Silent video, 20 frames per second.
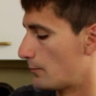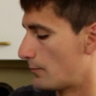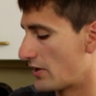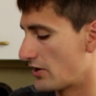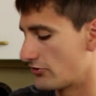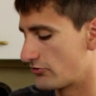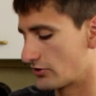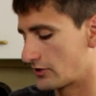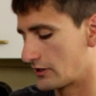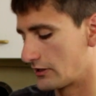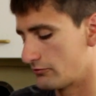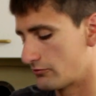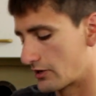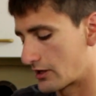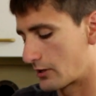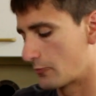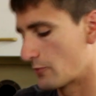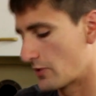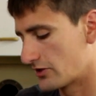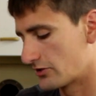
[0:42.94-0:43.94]
basically
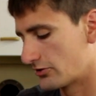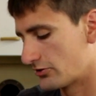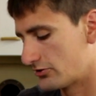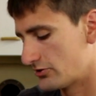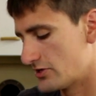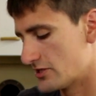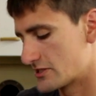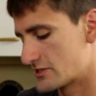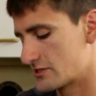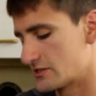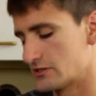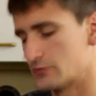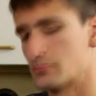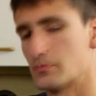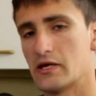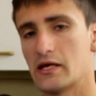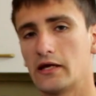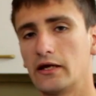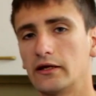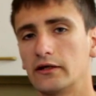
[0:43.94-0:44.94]
recommended this as
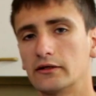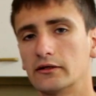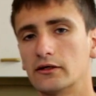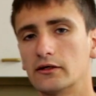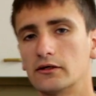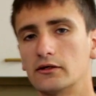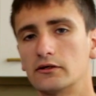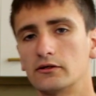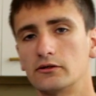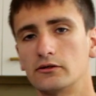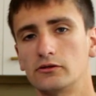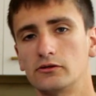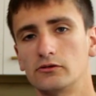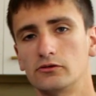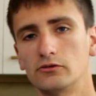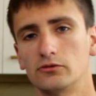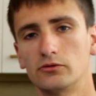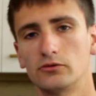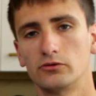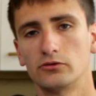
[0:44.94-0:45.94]
being
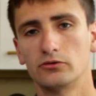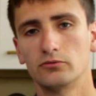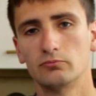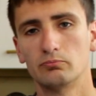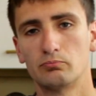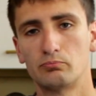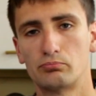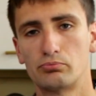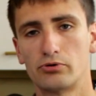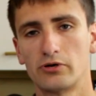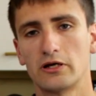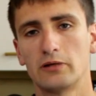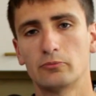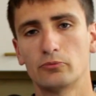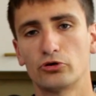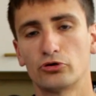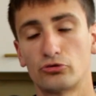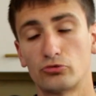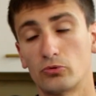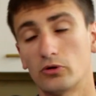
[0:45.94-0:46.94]
pretty
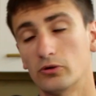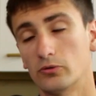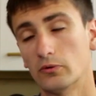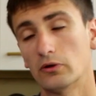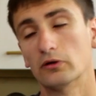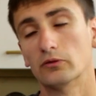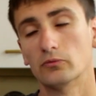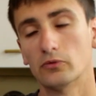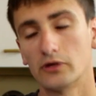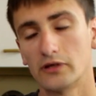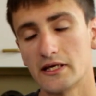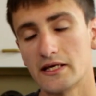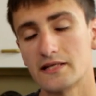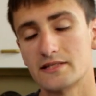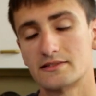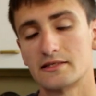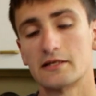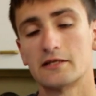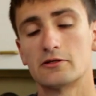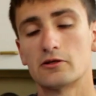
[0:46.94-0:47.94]
much what
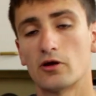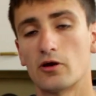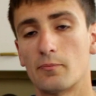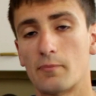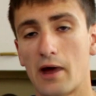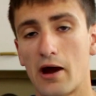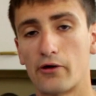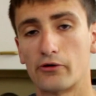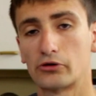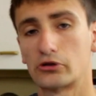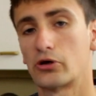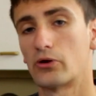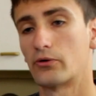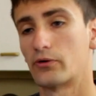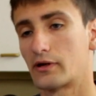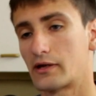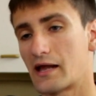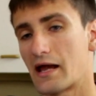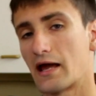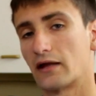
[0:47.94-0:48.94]
he said, powder
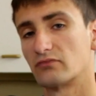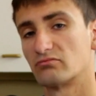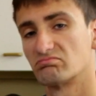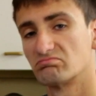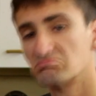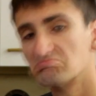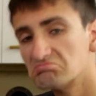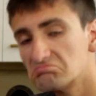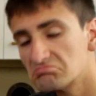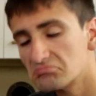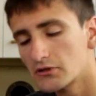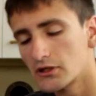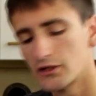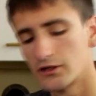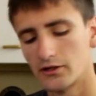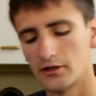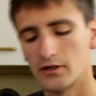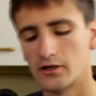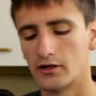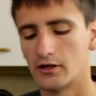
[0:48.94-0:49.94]
coat in a can.
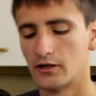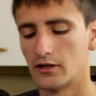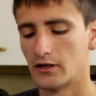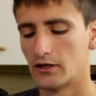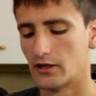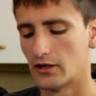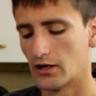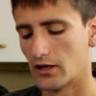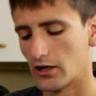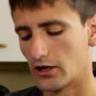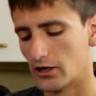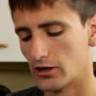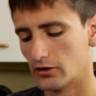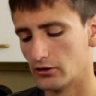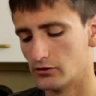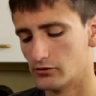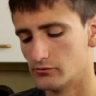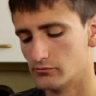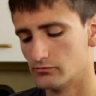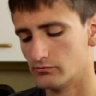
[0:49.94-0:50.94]

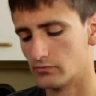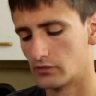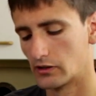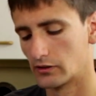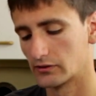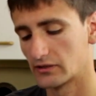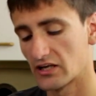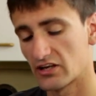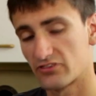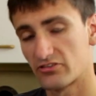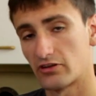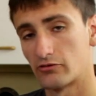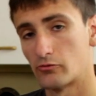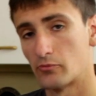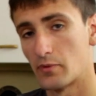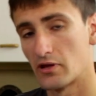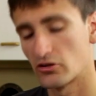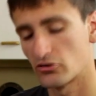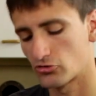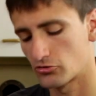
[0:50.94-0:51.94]
I guess that
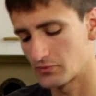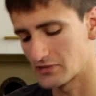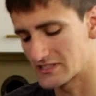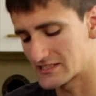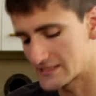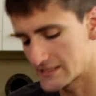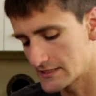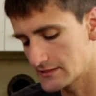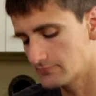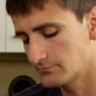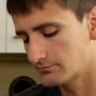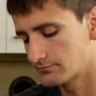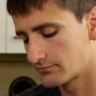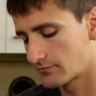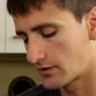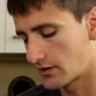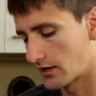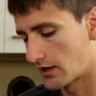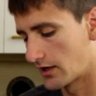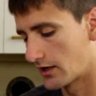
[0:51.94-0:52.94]
remains to be seen.
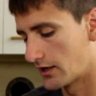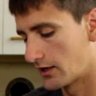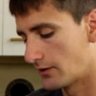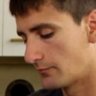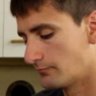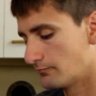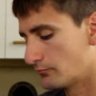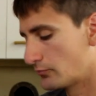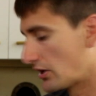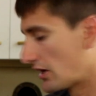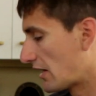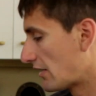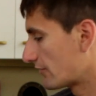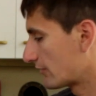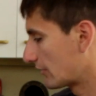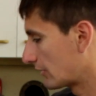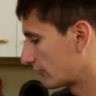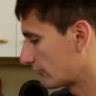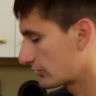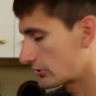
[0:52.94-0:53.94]
But
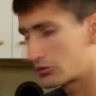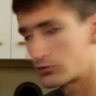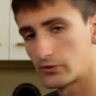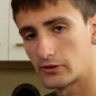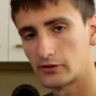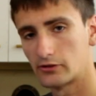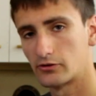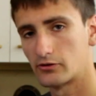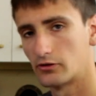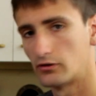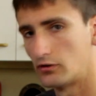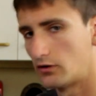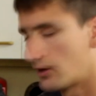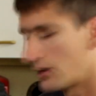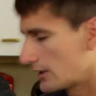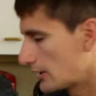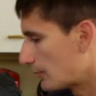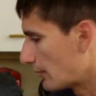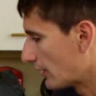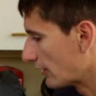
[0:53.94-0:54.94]
I've had a quick look
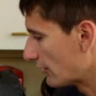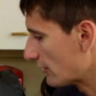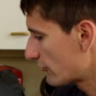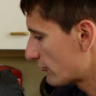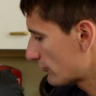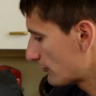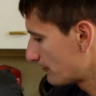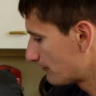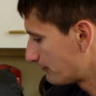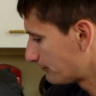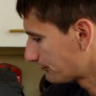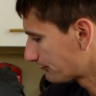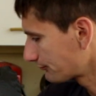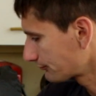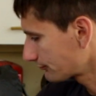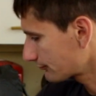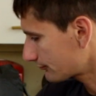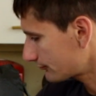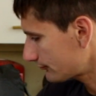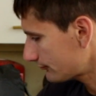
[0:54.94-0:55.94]
online about this,
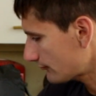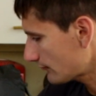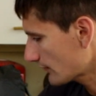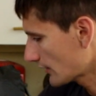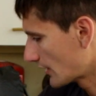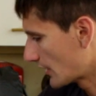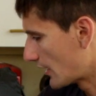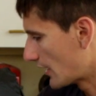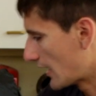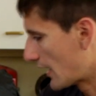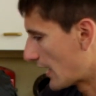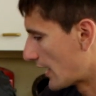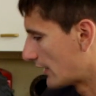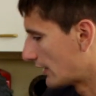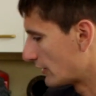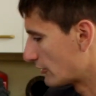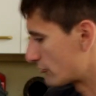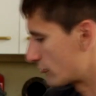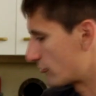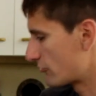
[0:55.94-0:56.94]

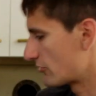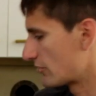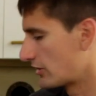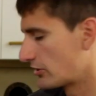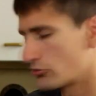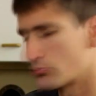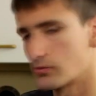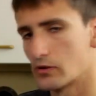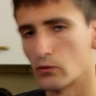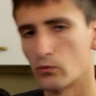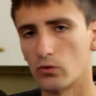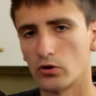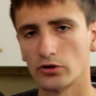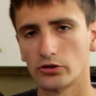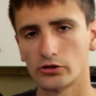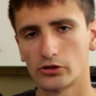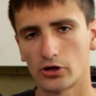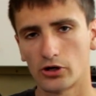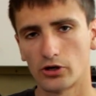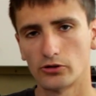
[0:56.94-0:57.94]
and it's designed to be a
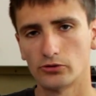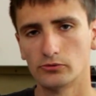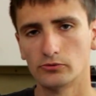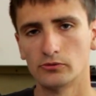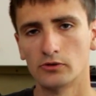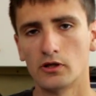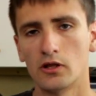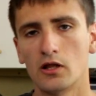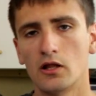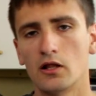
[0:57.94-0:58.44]
one-coat